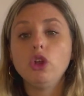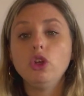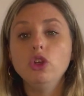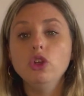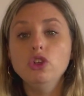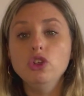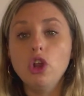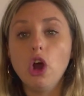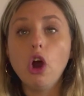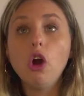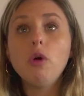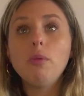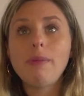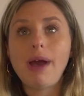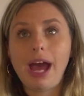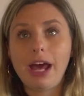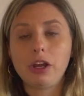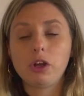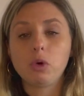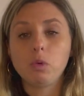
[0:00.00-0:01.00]
no
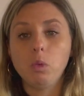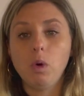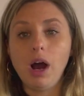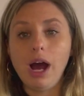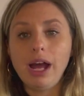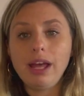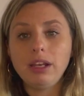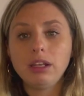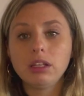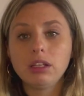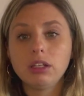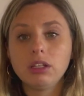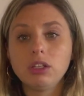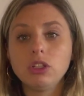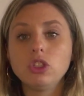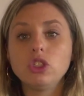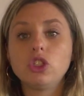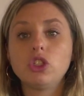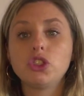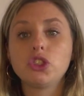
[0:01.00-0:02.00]
matter what,
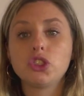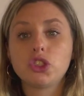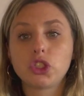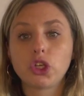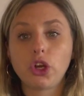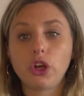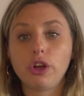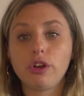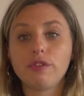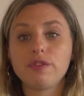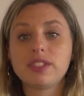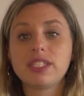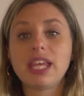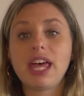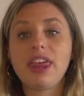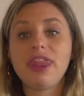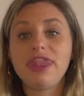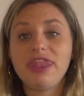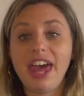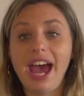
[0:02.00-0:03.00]
deserves
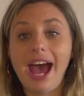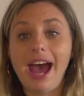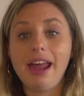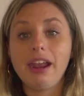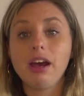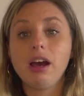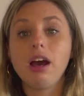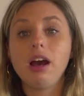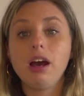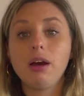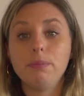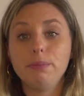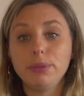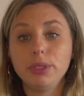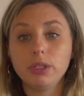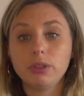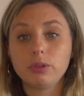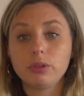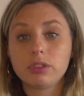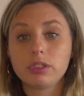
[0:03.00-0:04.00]
that
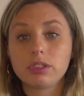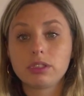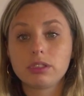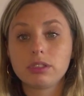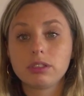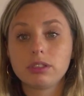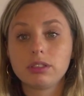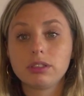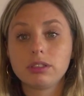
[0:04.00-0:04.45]
abuse.